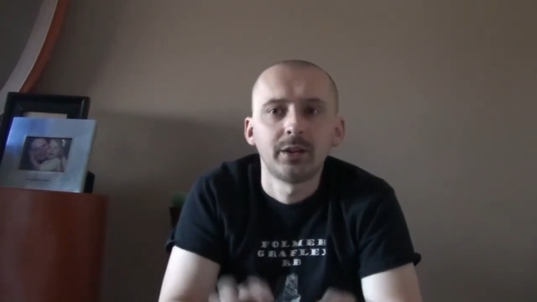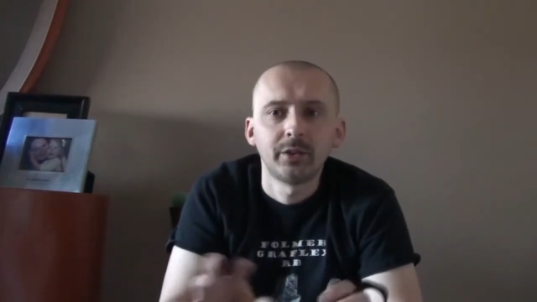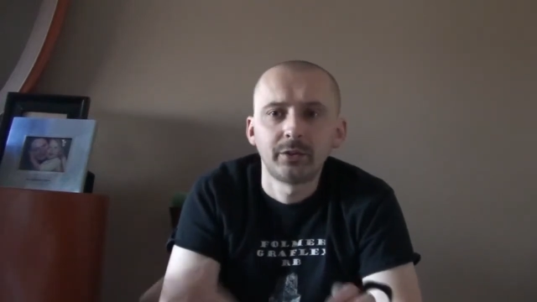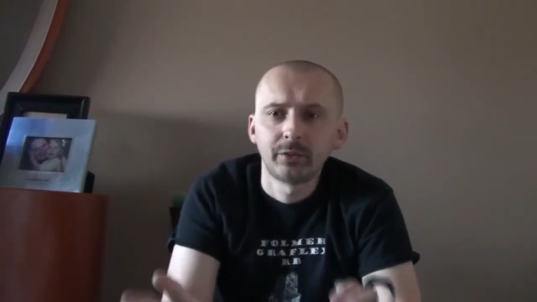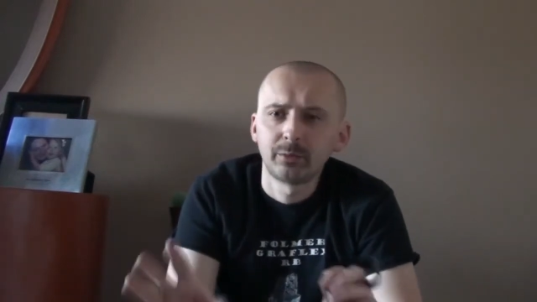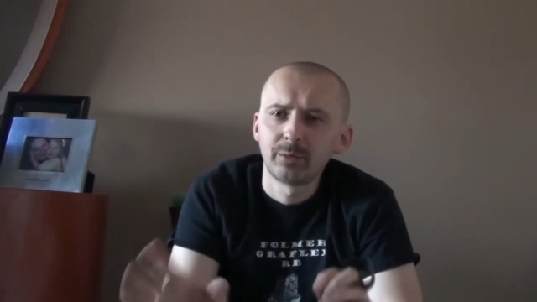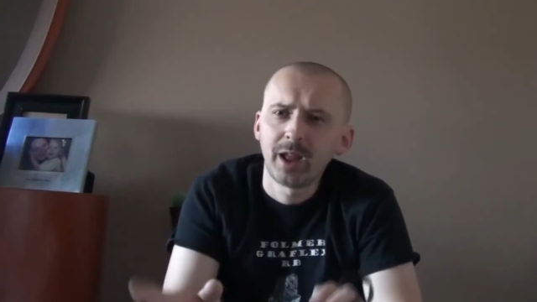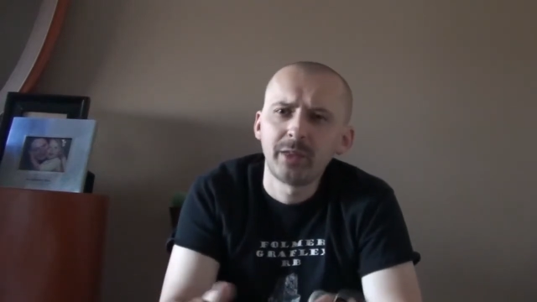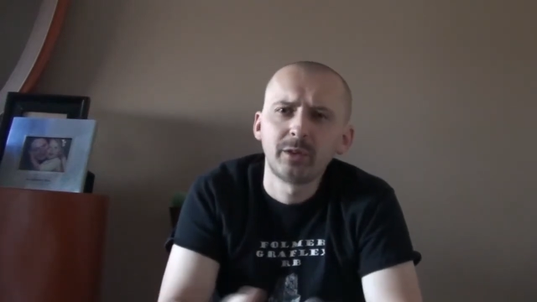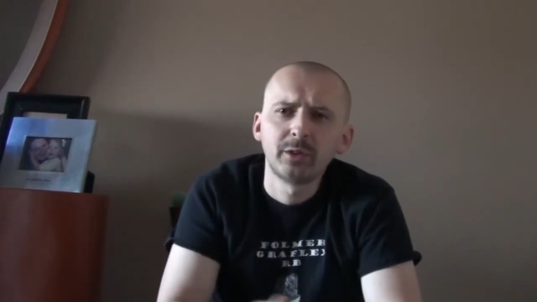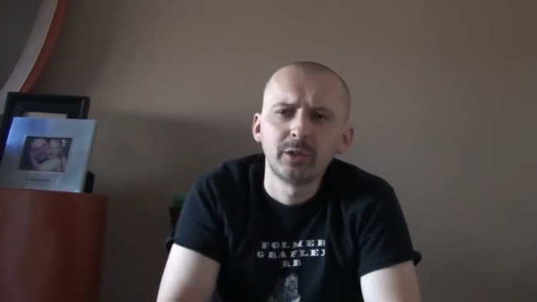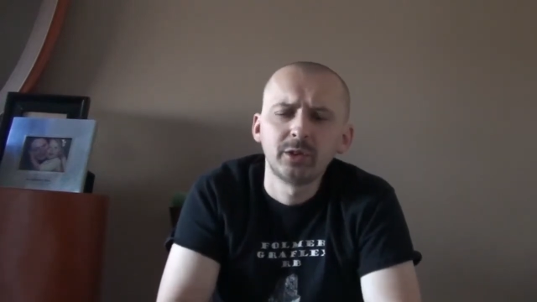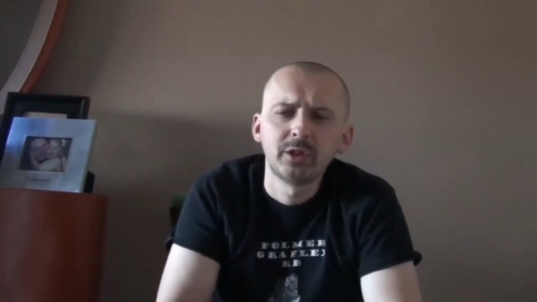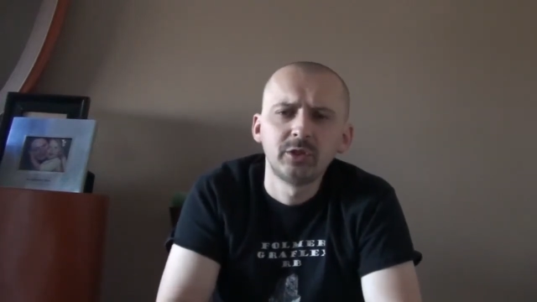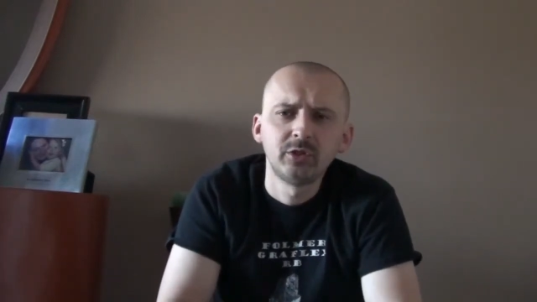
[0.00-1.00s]
It's rather
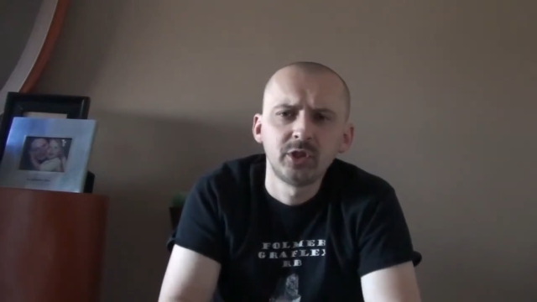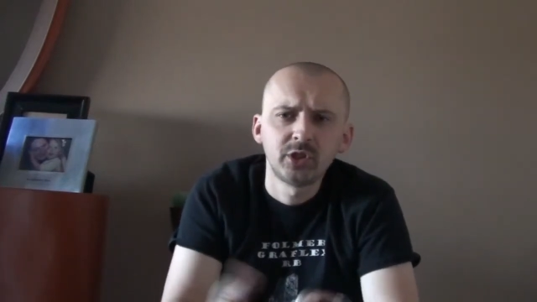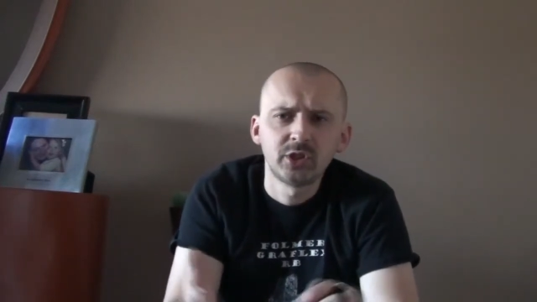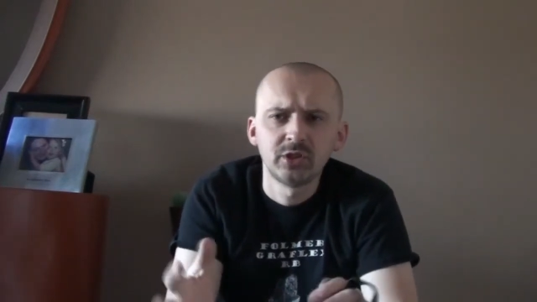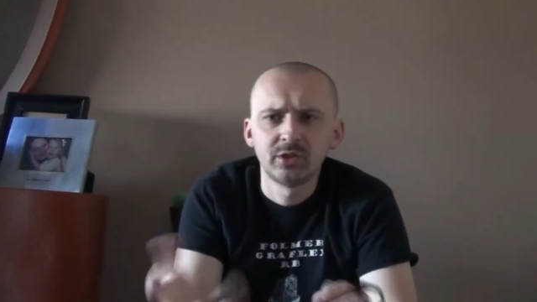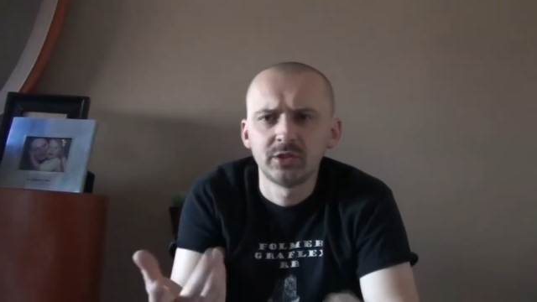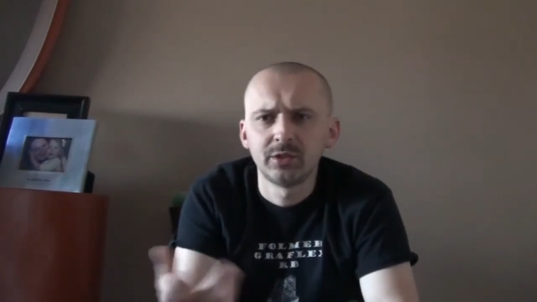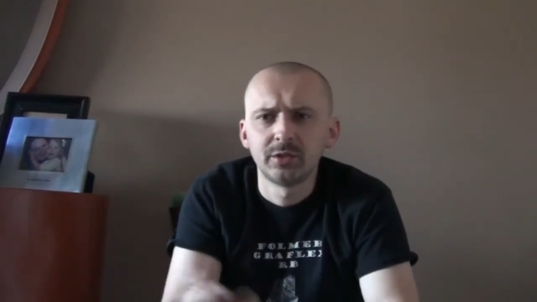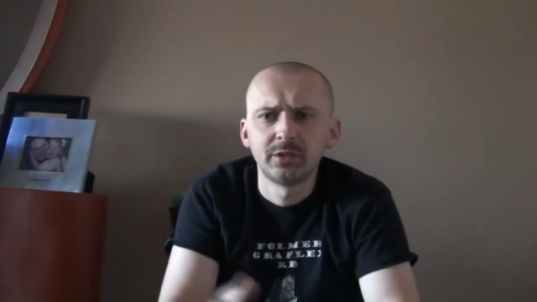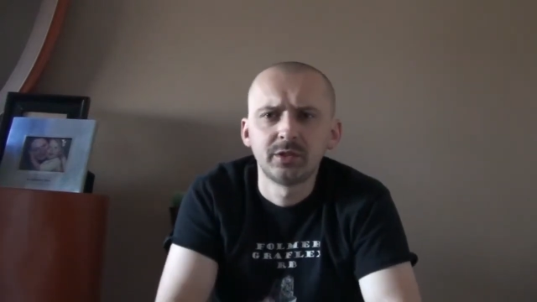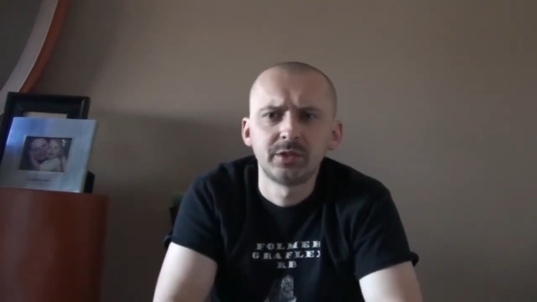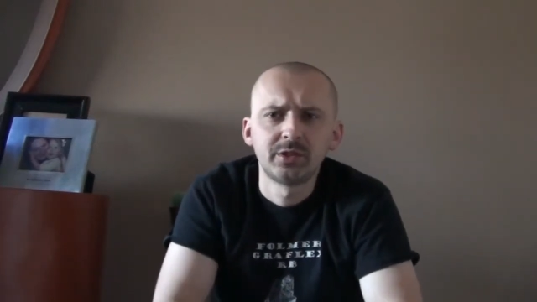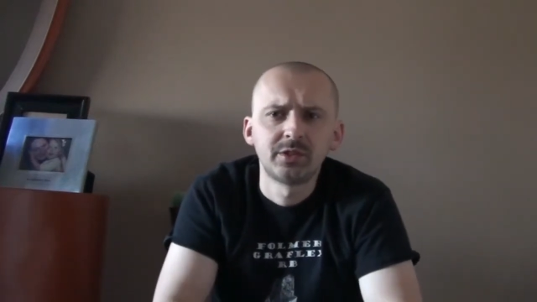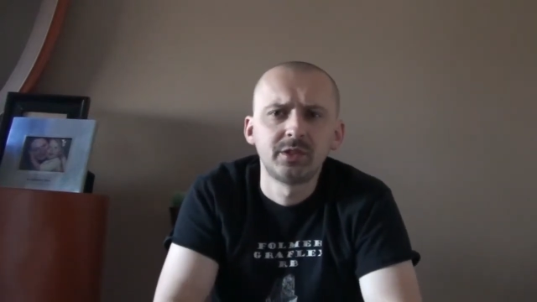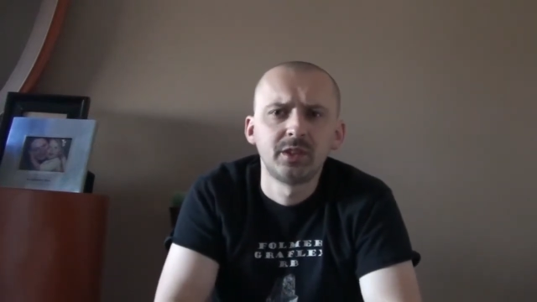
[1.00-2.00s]
good condition though.
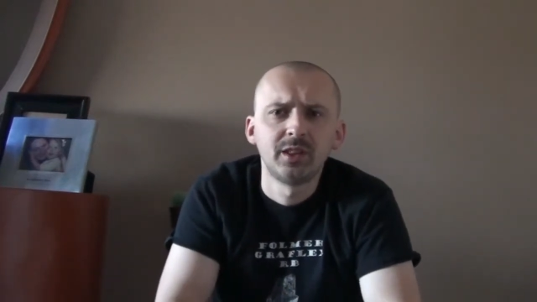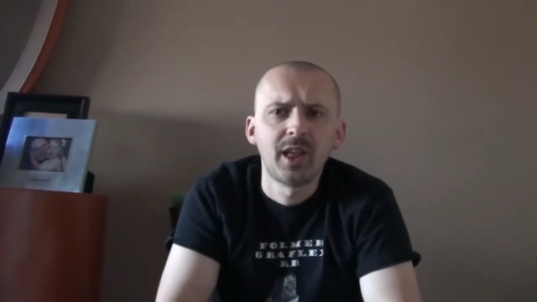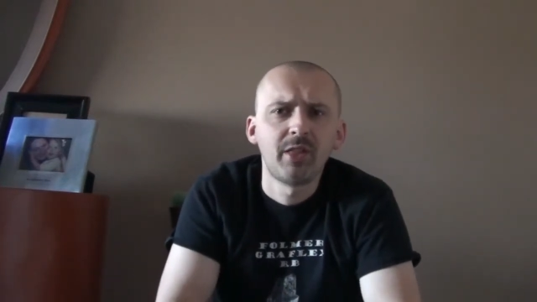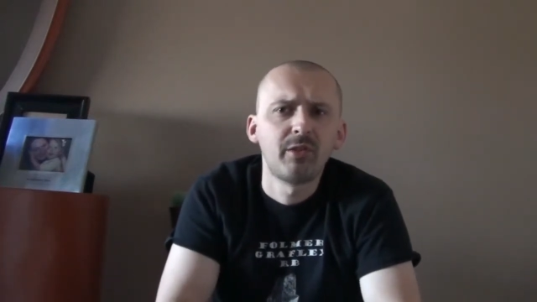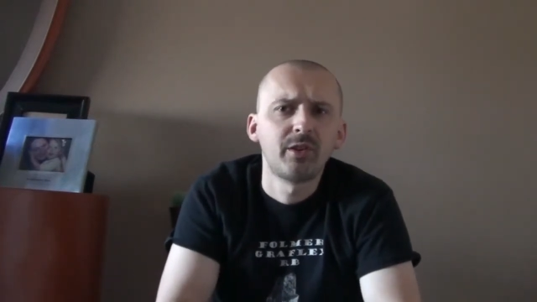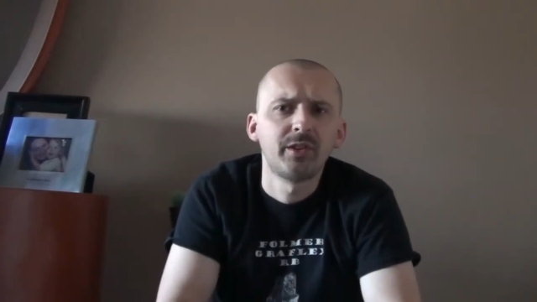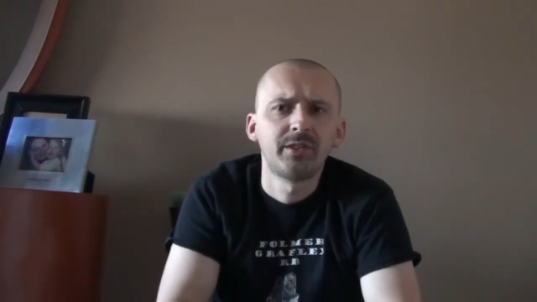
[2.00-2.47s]
The leather,